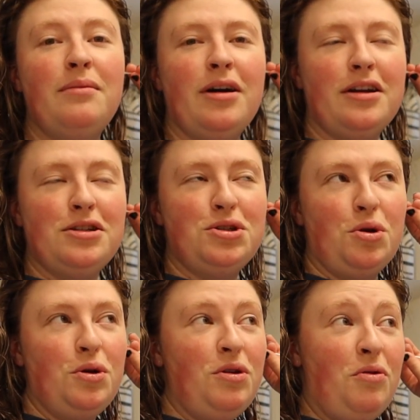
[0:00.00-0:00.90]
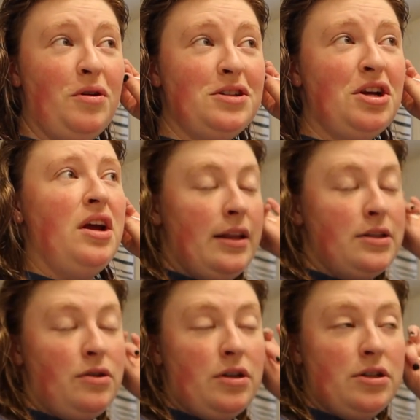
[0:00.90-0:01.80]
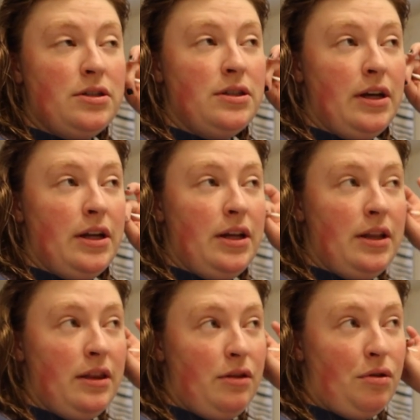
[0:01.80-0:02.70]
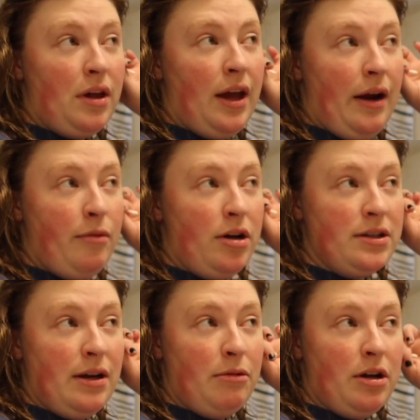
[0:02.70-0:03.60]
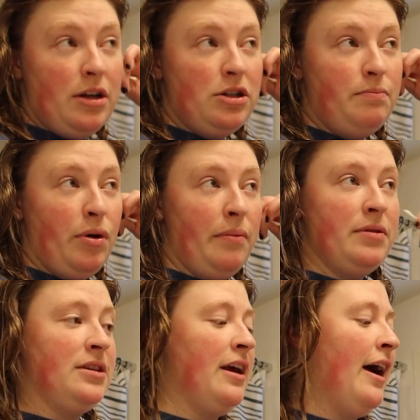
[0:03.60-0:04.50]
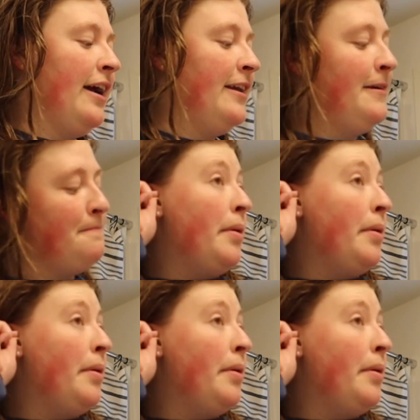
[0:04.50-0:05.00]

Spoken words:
I'm not gonna show you the orange unless you can just see it in through the camera because I'm not gonna purposely hide it,